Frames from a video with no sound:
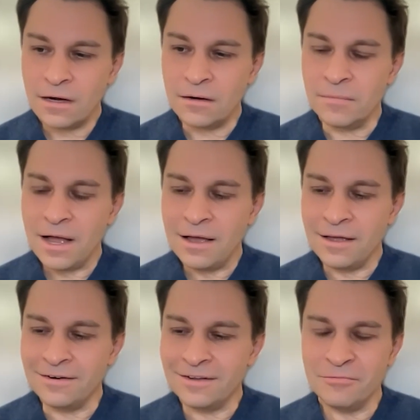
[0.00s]

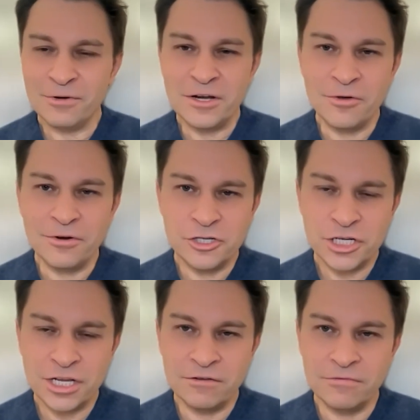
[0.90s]
And if we don't
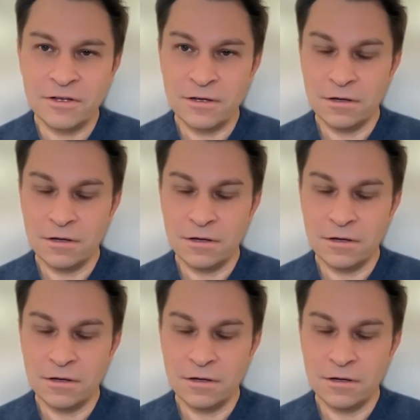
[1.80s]
achieve